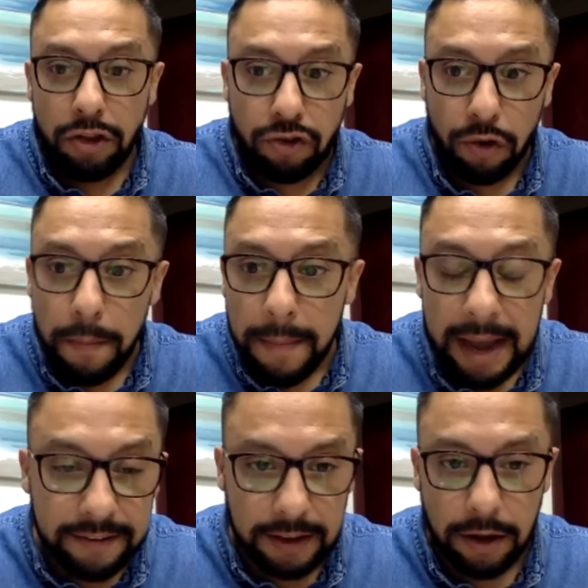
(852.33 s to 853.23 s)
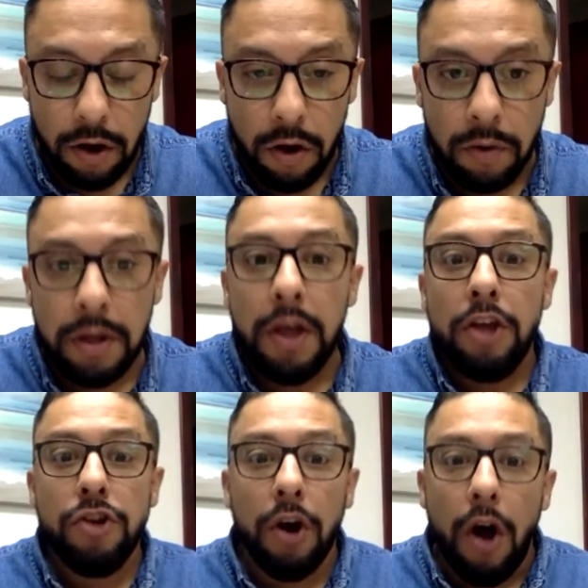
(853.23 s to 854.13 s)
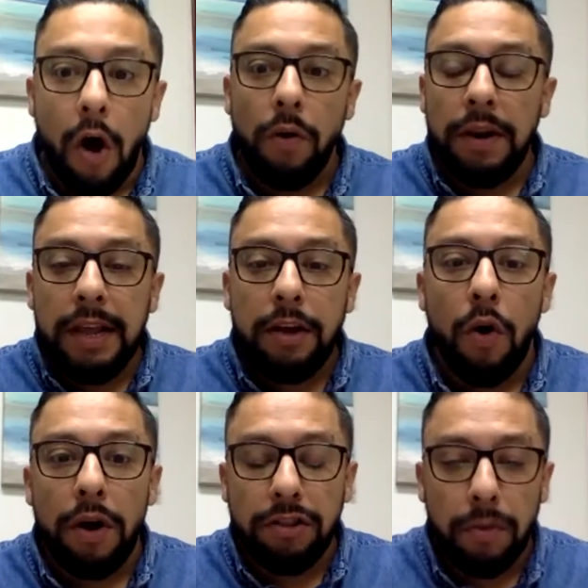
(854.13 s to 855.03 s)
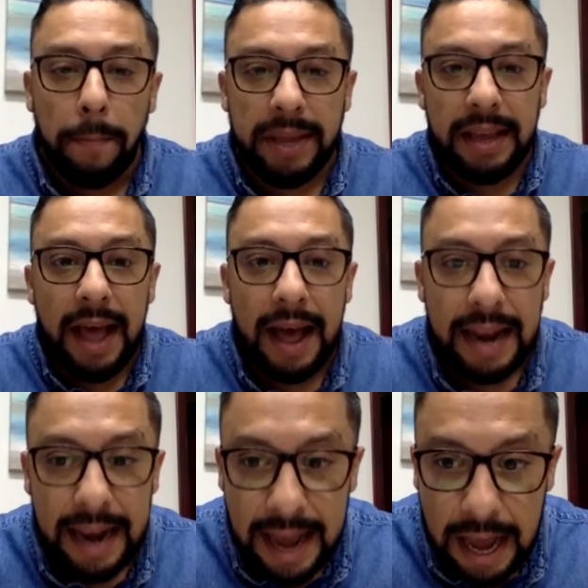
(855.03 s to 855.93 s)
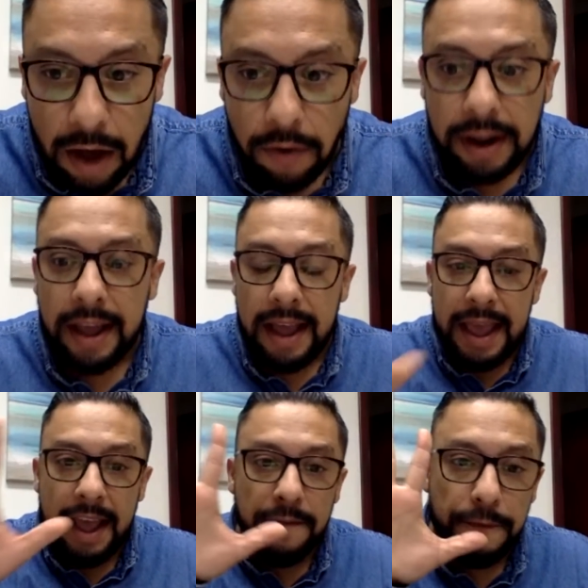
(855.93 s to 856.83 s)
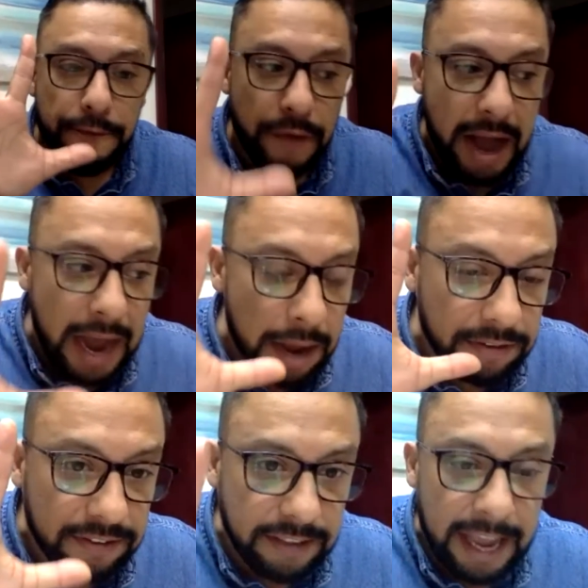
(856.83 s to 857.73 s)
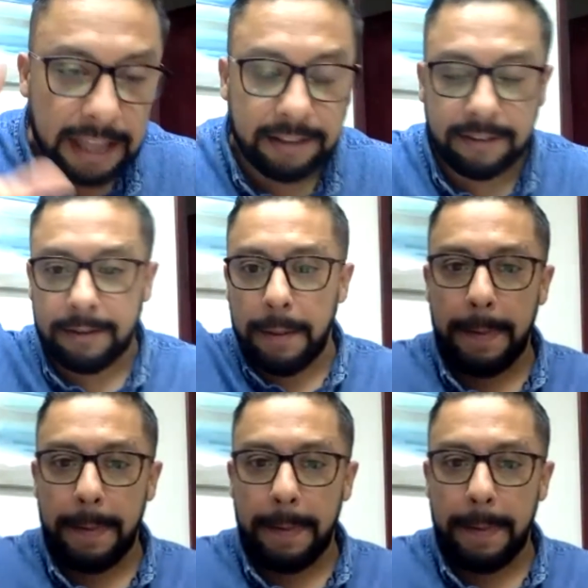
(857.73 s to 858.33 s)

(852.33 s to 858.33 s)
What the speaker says: to Mexico, you're only going to be allowed in 5 states.